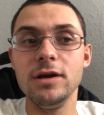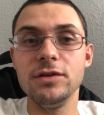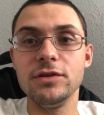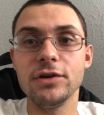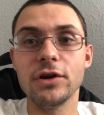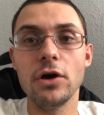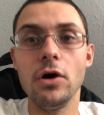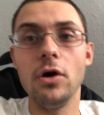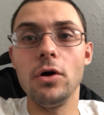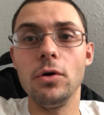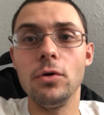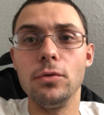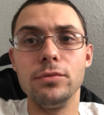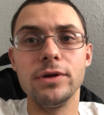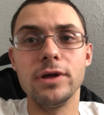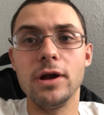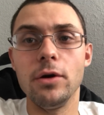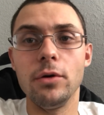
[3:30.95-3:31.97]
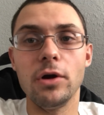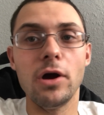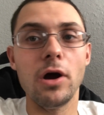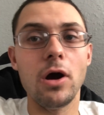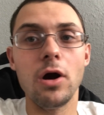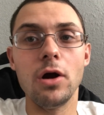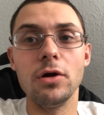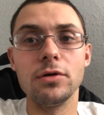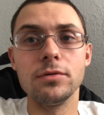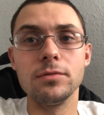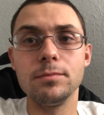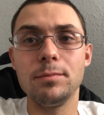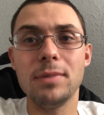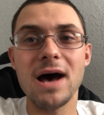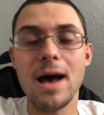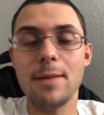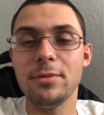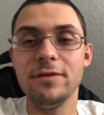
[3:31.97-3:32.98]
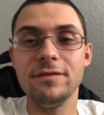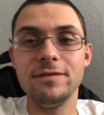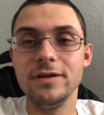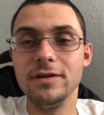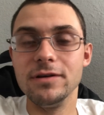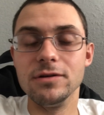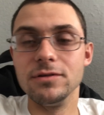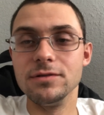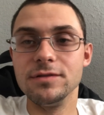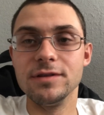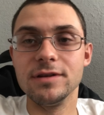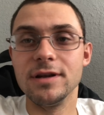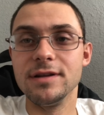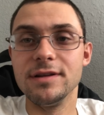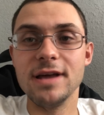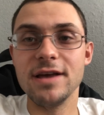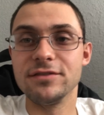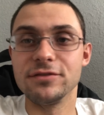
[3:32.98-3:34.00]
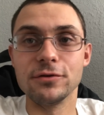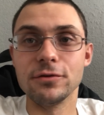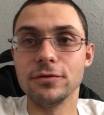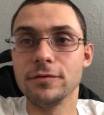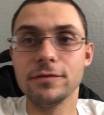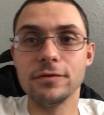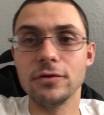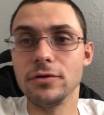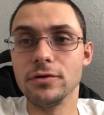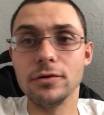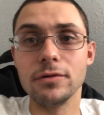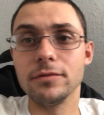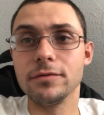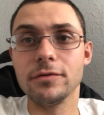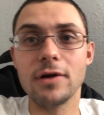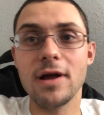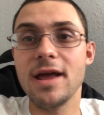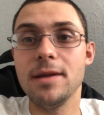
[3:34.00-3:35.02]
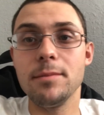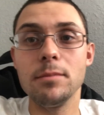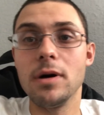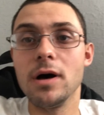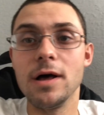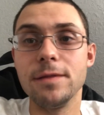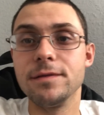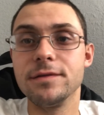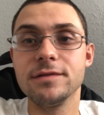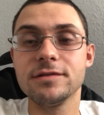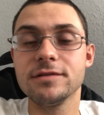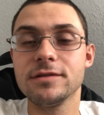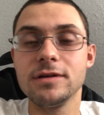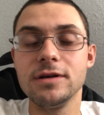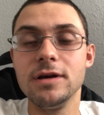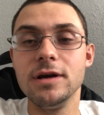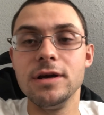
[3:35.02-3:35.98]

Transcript: to go, you know, guard poppy fields in a desert for, for eight months